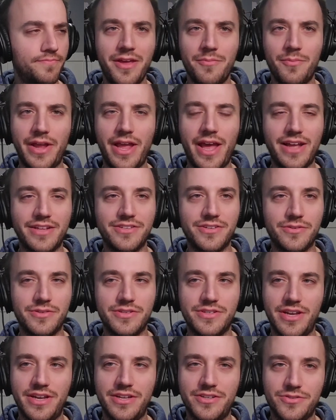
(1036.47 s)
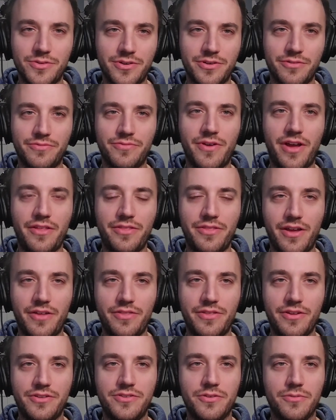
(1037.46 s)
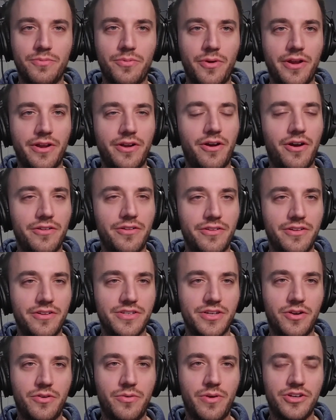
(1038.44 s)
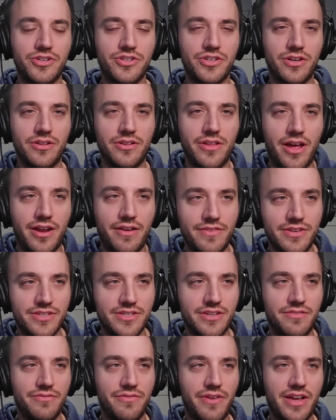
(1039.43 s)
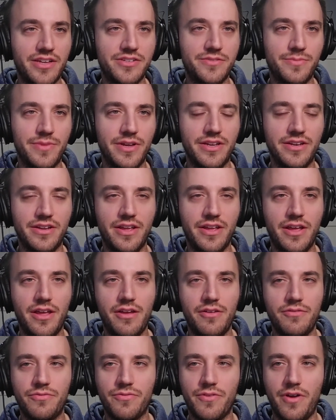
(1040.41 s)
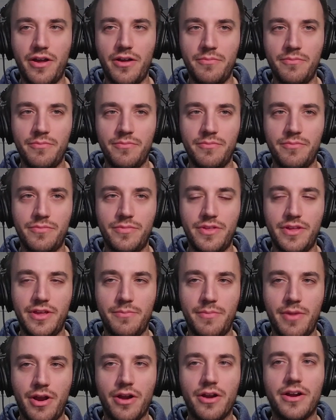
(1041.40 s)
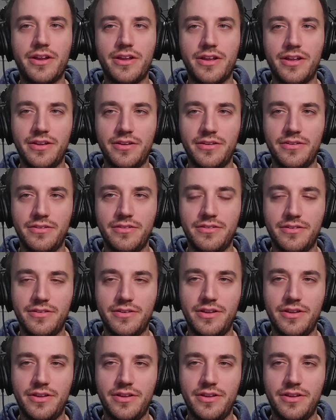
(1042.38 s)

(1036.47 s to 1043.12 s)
But yeah, so it's sort of, I think to your point, called into question a lot of this investment from the American,